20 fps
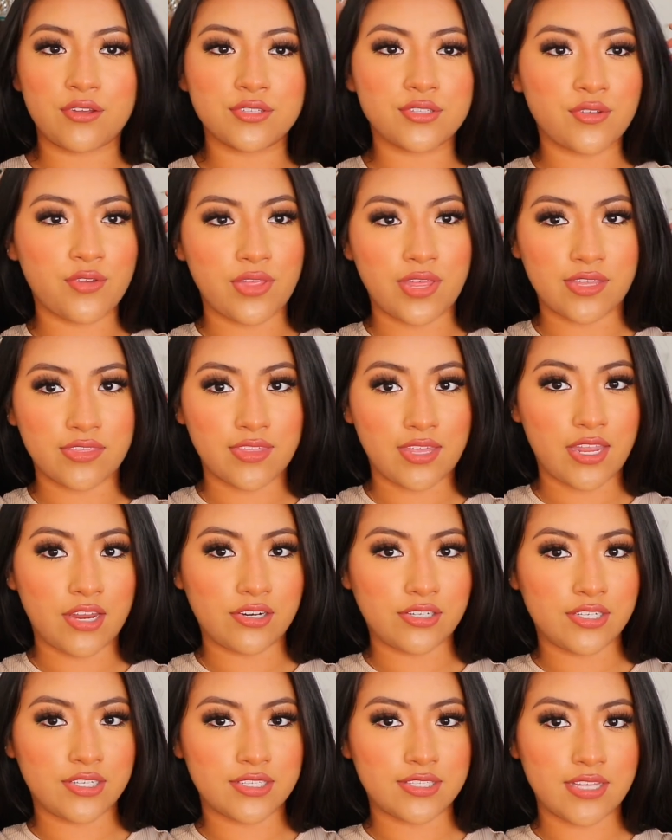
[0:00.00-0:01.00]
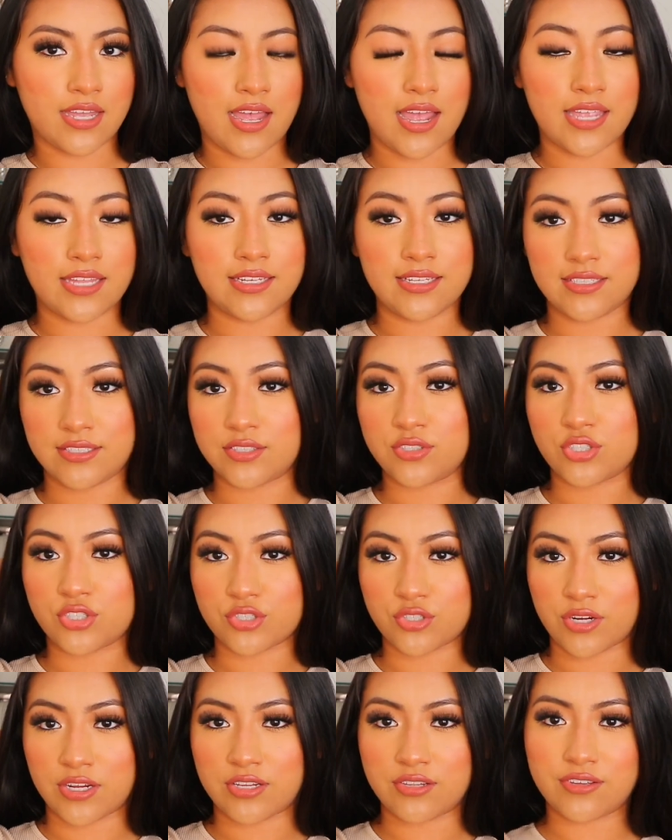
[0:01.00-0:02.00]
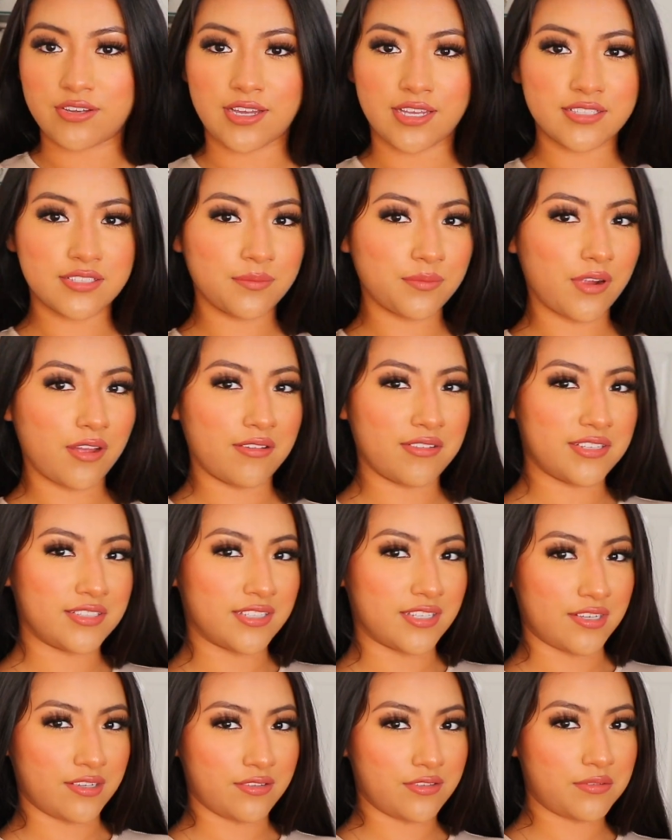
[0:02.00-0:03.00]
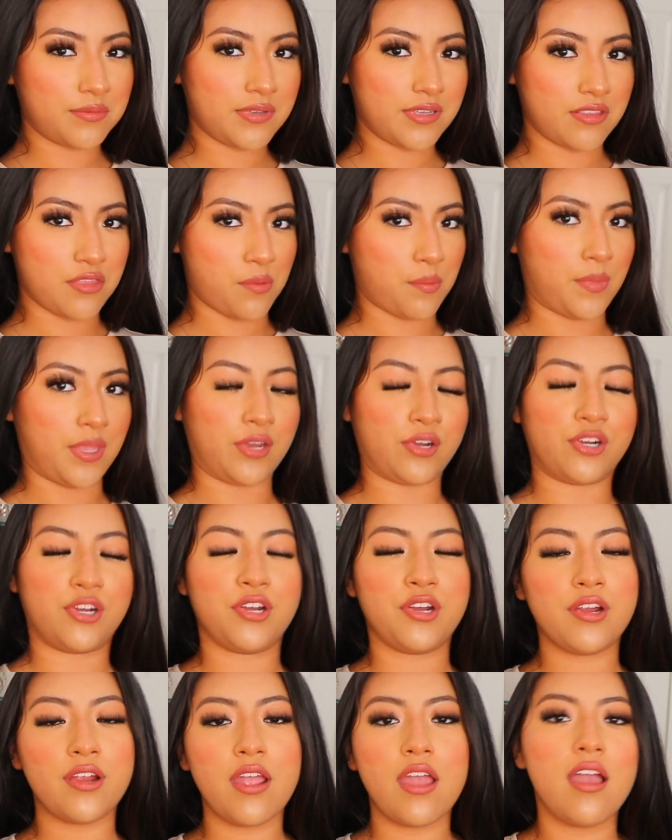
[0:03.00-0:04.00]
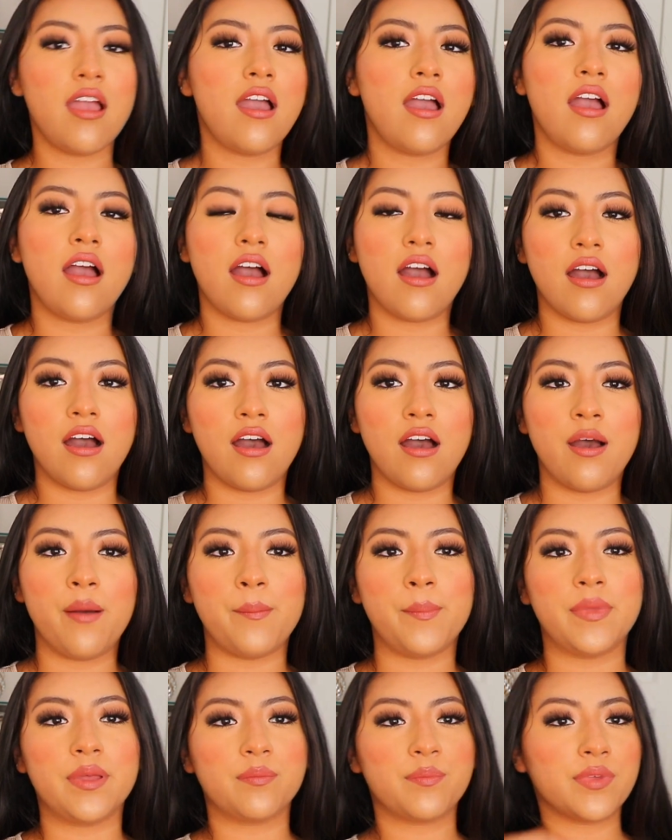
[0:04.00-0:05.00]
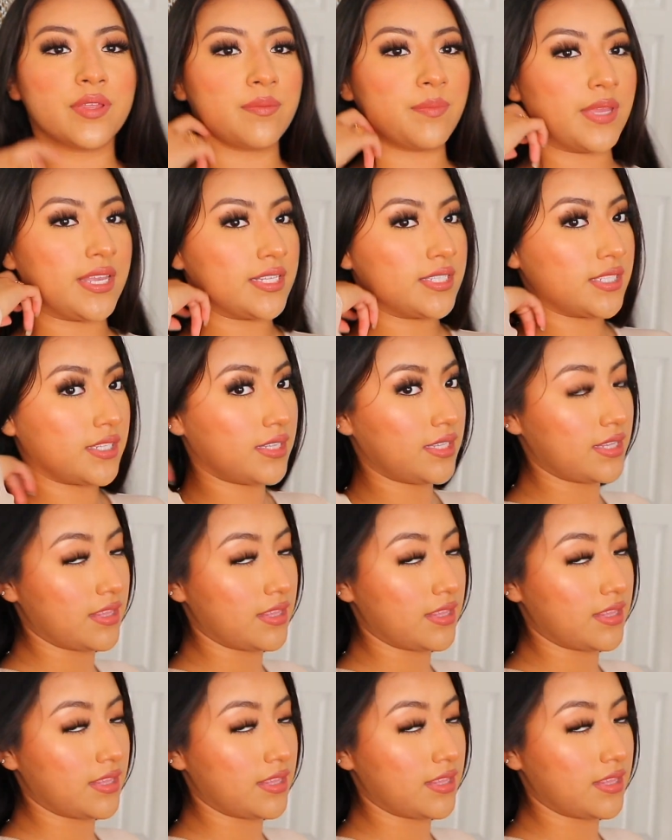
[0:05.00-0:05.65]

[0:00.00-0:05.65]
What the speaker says: So like the areas that I need to straighten, you guys can probably see it a little bit in the mirror, but basically